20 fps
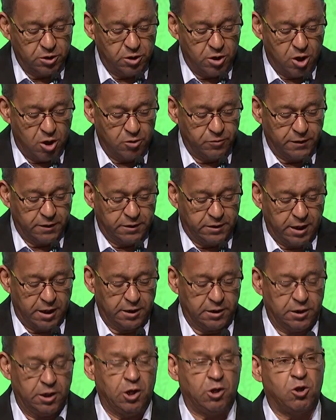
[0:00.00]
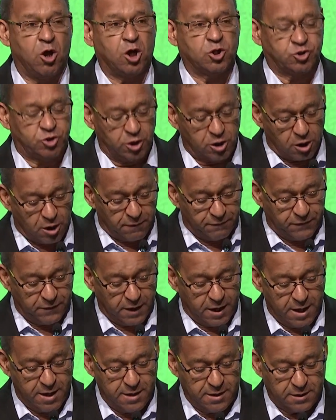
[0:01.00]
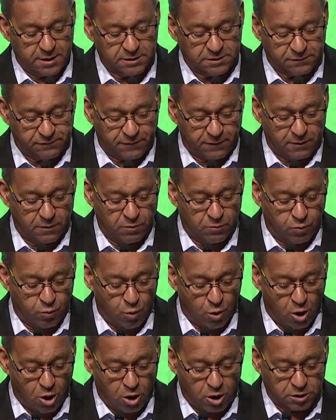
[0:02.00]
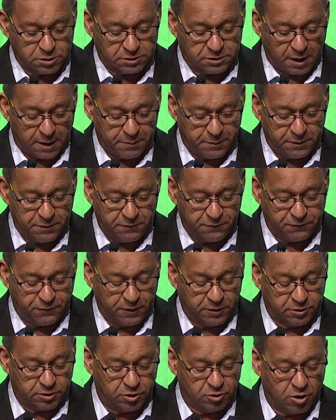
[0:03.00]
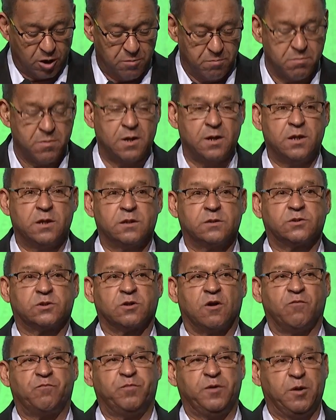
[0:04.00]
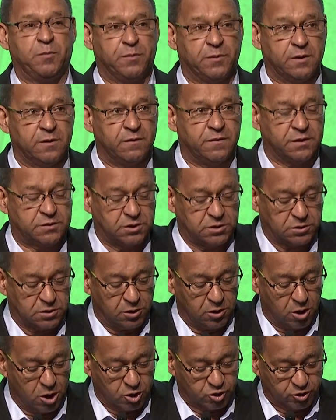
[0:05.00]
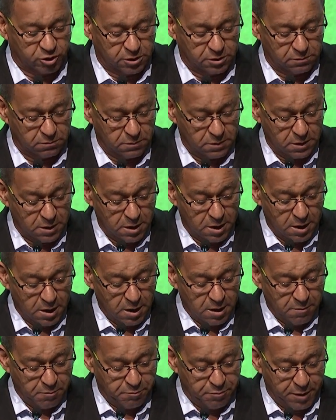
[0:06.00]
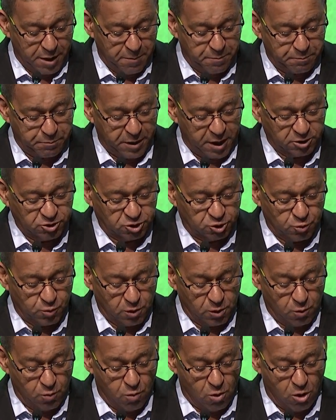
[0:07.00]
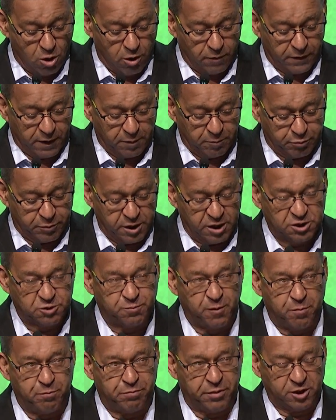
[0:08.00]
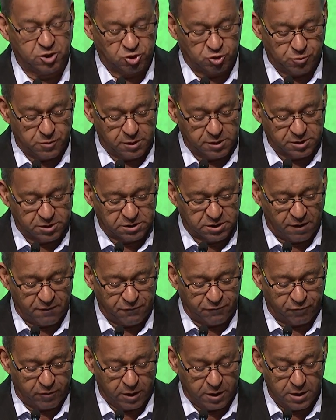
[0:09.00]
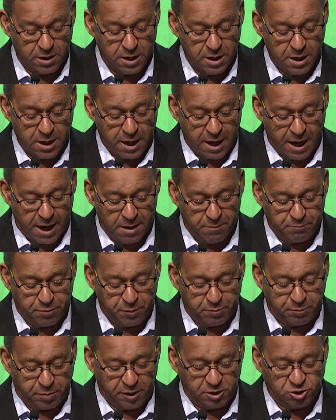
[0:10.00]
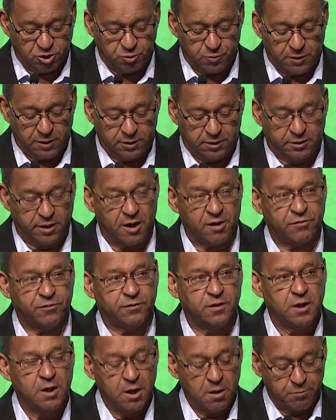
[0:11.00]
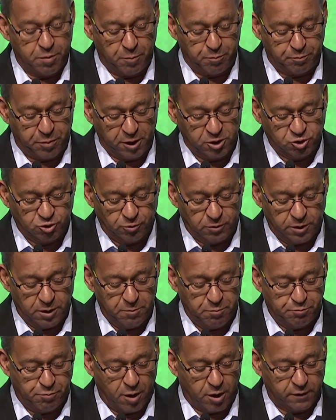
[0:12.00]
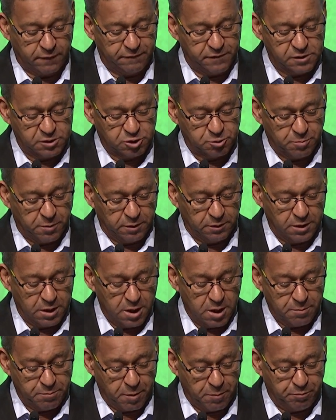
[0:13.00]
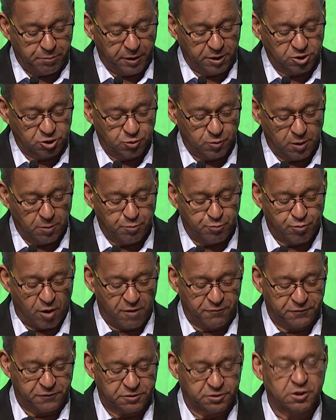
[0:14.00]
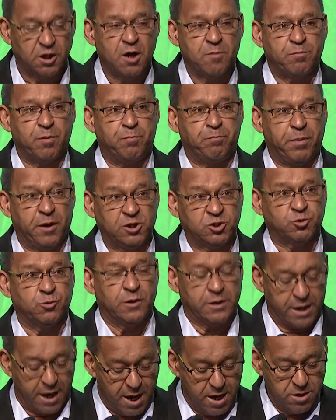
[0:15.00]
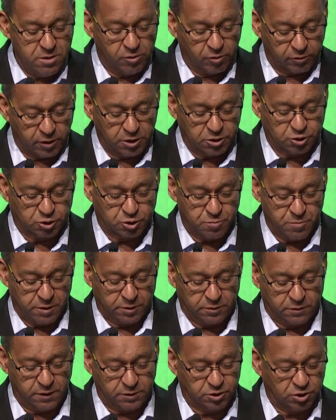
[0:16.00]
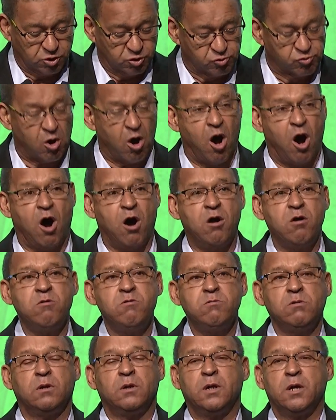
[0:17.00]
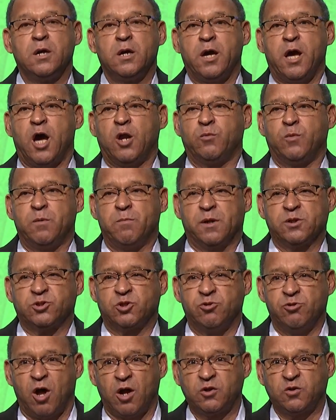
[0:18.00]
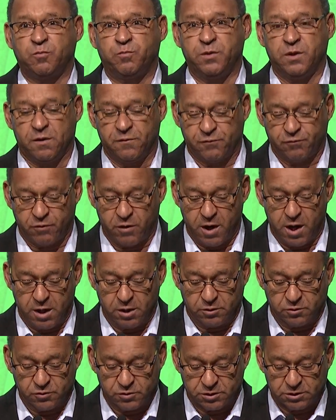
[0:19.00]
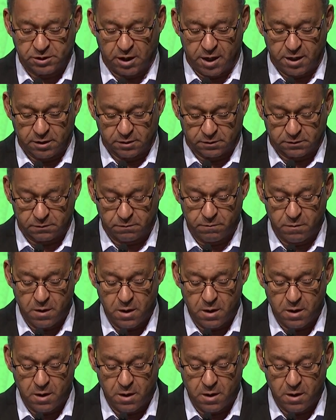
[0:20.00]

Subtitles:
know the deadly logic of the endless wars inflicted on millions of people, and this is the logic. Perpetual war that breeds perpetual suffering and perpetual death, perpetual impoverishment, perpetual profits, perpetual enrichment. This is wrong, and we must not be afraid to say it.